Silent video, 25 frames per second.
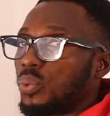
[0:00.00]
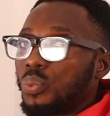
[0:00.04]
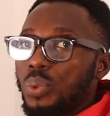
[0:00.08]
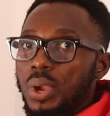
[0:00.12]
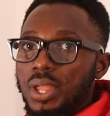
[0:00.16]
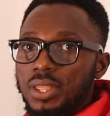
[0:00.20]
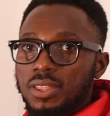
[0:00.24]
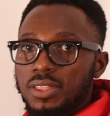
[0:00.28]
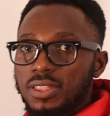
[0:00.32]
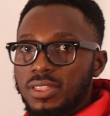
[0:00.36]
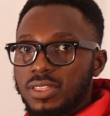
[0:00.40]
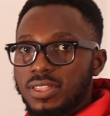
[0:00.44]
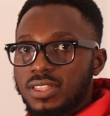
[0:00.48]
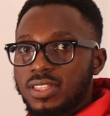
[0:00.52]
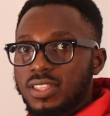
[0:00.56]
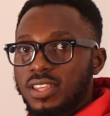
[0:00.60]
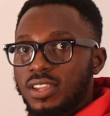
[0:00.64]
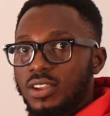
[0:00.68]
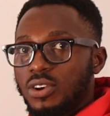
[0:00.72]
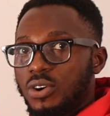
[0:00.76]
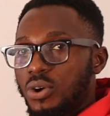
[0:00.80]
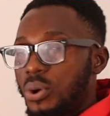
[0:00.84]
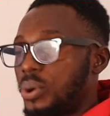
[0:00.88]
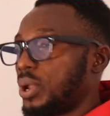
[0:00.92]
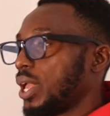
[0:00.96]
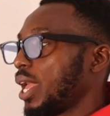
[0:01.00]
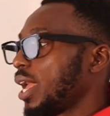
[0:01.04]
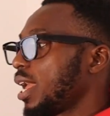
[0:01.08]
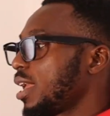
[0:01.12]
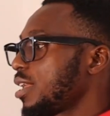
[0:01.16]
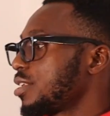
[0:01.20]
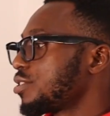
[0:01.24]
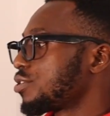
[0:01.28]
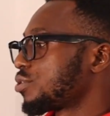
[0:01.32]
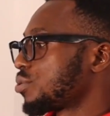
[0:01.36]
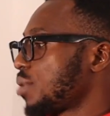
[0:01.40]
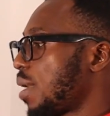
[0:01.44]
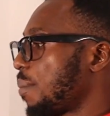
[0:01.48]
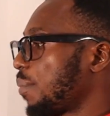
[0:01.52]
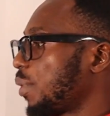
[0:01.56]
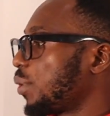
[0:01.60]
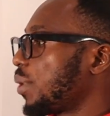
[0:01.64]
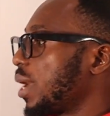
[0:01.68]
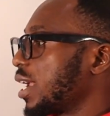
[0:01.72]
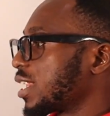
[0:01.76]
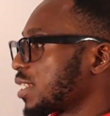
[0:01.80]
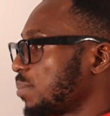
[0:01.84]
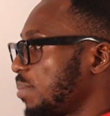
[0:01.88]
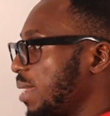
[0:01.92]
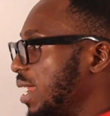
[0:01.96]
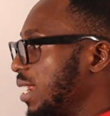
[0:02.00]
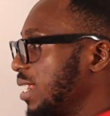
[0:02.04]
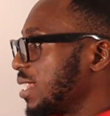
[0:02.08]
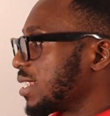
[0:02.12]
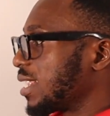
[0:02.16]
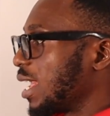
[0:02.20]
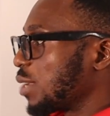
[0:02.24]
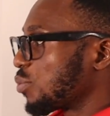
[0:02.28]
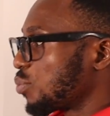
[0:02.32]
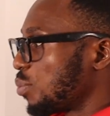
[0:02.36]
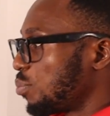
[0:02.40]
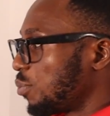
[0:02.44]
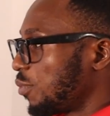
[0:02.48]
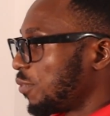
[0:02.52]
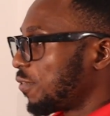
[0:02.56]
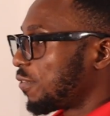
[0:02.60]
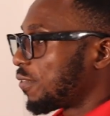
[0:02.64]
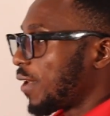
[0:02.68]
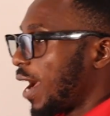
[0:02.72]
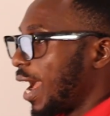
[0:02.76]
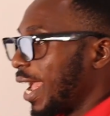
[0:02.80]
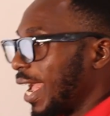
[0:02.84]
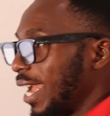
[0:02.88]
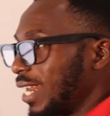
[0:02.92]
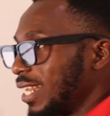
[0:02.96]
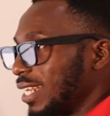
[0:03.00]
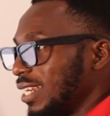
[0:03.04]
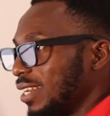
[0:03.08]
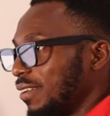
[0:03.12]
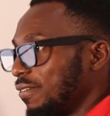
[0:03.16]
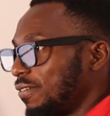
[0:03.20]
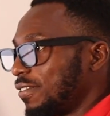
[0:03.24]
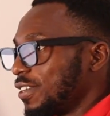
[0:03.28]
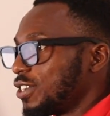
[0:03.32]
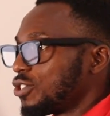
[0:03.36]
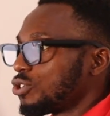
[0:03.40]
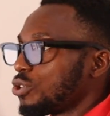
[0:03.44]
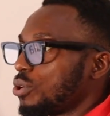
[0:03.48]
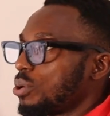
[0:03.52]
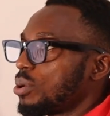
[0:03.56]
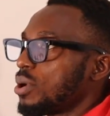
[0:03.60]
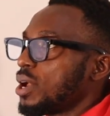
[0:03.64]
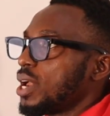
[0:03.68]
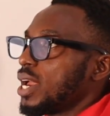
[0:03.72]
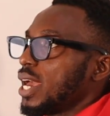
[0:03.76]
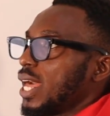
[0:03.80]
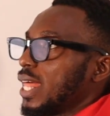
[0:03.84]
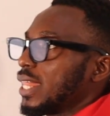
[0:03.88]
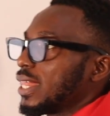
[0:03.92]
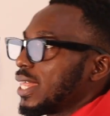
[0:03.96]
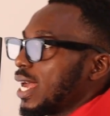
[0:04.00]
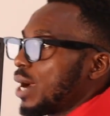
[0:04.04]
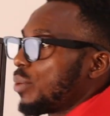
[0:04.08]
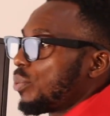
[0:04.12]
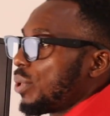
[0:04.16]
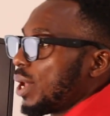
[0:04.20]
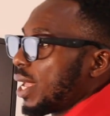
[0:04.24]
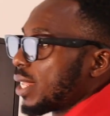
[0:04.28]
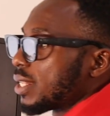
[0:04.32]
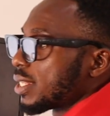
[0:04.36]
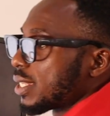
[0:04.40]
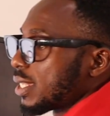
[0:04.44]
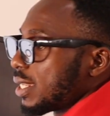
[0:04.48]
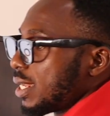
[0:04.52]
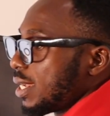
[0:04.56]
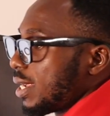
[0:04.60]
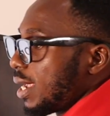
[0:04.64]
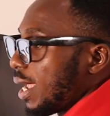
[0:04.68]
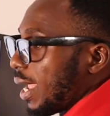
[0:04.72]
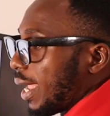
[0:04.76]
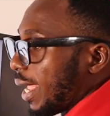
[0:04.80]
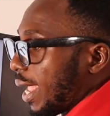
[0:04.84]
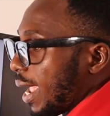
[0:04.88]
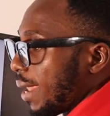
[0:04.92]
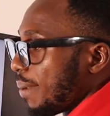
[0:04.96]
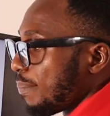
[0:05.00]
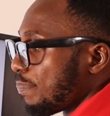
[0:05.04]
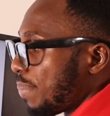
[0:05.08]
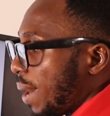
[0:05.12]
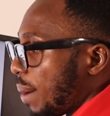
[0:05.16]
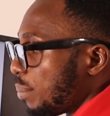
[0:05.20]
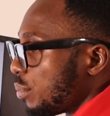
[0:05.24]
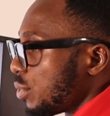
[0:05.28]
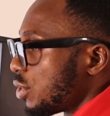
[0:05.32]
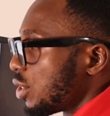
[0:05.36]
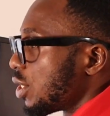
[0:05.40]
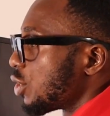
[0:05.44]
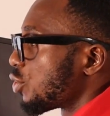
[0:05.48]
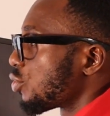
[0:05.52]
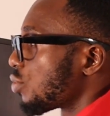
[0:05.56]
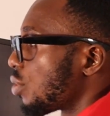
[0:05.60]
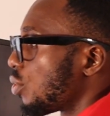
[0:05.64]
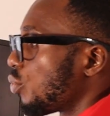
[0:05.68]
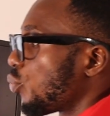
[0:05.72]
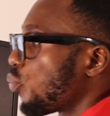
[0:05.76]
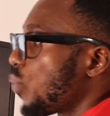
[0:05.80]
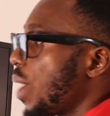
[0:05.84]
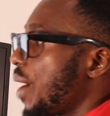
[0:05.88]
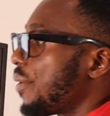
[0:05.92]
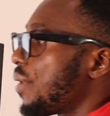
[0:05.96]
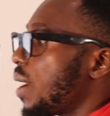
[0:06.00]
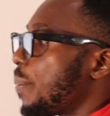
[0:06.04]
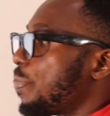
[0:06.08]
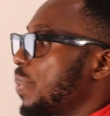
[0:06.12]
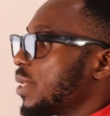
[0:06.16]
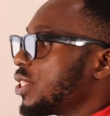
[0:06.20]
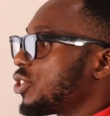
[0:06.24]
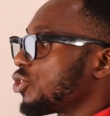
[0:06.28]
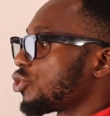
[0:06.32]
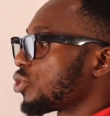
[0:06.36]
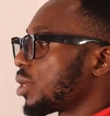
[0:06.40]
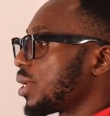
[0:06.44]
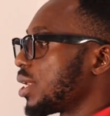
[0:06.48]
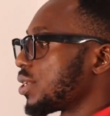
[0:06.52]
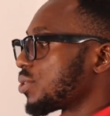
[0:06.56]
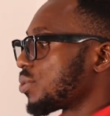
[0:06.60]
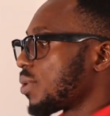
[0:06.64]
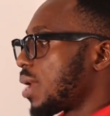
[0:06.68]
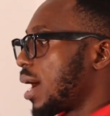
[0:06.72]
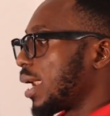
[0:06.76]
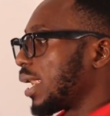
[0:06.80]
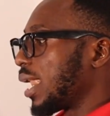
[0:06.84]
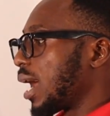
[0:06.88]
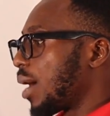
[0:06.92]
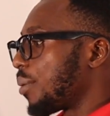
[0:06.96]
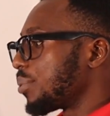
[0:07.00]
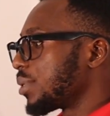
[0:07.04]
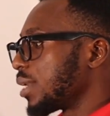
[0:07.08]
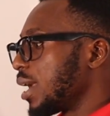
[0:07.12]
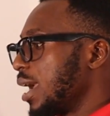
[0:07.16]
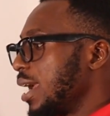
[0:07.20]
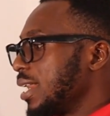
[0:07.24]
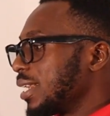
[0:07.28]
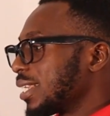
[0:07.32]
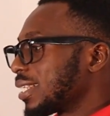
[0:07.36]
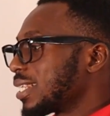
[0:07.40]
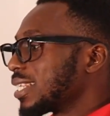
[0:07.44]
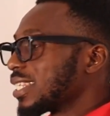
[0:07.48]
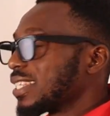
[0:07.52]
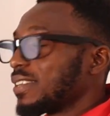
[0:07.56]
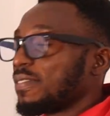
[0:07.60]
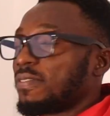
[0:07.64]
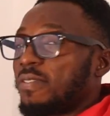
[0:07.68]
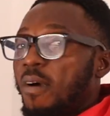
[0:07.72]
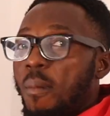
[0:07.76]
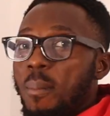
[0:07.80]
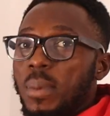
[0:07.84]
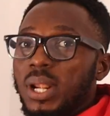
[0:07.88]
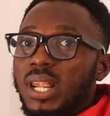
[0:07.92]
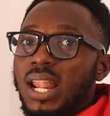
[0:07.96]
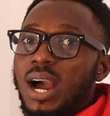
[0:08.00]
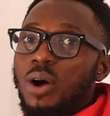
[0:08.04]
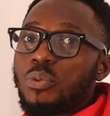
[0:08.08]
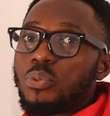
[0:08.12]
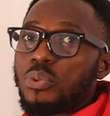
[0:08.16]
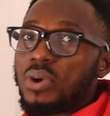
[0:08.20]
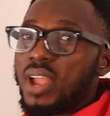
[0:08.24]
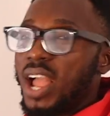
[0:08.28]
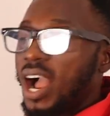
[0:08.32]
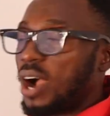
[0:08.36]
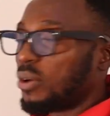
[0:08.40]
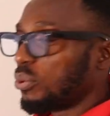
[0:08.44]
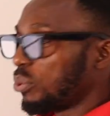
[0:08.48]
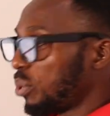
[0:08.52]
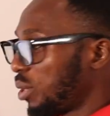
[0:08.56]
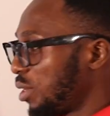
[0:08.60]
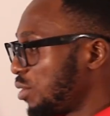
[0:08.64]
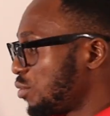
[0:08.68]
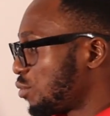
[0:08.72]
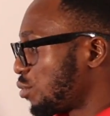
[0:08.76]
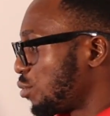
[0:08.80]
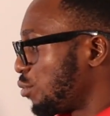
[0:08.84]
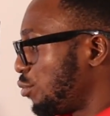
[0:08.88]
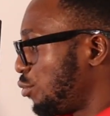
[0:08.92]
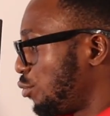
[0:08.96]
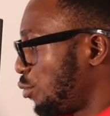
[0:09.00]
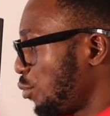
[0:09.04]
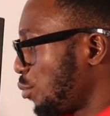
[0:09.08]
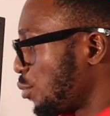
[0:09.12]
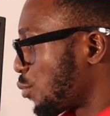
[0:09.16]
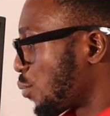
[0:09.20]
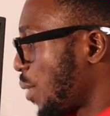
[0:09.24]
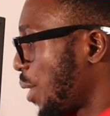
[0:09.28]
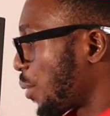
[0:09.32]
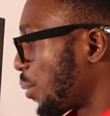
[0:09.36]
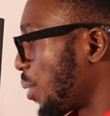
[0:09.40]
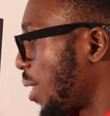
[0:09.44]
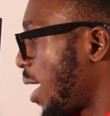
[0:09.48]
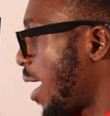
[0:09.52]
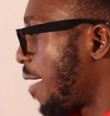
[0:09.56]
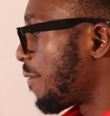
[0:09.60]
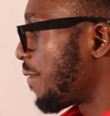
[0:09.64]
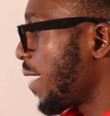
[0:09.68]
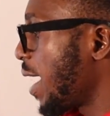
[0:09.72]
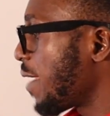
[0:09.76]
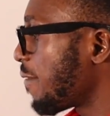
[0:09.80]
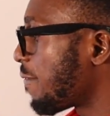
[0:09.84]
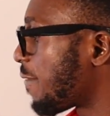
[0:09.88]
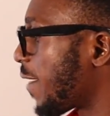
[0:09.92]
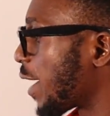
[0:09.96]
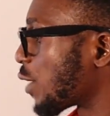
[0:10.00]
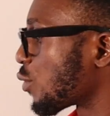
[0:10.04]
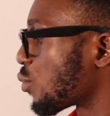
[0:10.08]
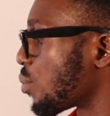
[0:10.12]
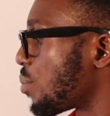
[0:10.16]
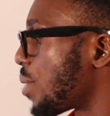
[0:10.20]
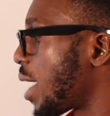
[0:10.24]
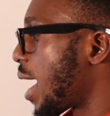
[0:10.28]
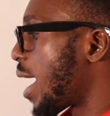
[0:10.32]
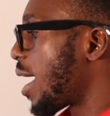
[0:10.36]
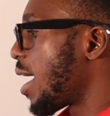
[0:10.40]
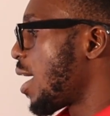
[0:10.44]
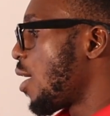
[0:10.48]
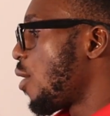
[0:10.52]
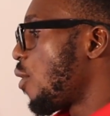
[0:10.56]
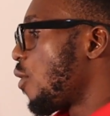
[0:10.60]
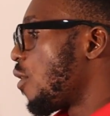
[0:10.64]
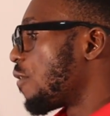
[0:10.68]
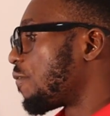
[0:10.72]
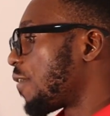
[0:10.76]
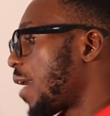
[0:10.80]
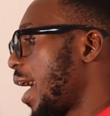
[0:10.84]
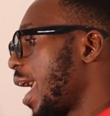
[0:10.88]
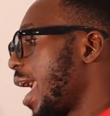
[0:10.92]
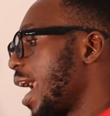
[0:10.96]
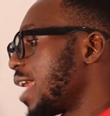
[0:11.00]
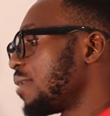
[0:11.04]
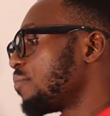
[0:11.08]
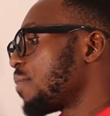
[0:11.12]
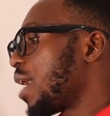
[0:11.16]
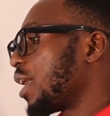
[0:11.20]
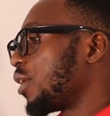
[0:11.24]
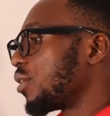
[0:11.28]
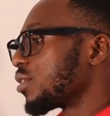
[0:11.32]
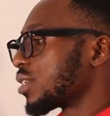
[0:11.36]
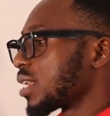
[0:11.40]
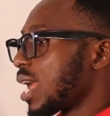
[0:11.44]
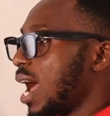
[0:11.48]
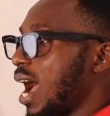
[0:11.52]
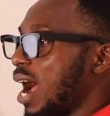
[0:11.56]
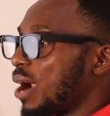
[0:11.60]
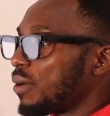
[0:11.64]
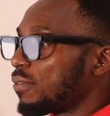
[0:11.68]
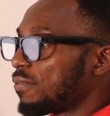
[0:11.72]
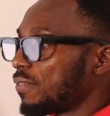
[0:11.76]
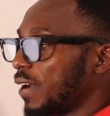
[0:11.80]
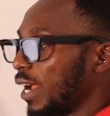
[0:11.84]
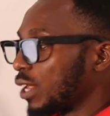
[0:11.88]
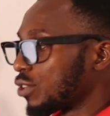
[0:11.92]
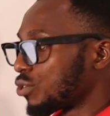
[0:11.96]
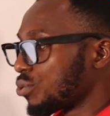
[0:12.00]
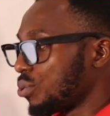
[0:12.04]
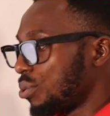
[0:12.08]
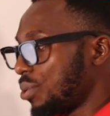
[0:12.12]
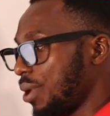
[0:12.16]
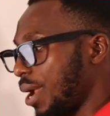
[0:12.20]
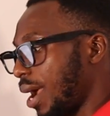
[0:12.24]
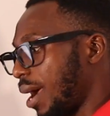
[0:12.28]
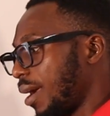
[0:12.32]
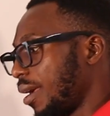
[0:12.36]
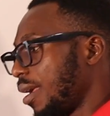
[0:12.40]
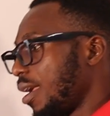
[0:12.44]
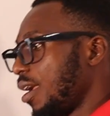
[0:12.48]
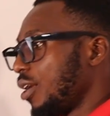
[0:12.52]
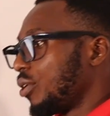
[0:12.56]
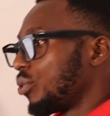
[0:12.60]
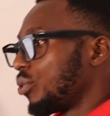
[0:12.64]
with. Okay, so I'm going to explain this as we move ahead in the video. Then we see again permutation where repetition is not allowed. This is the formula we are going to use. We're going to have n factorial over n minus r factorial,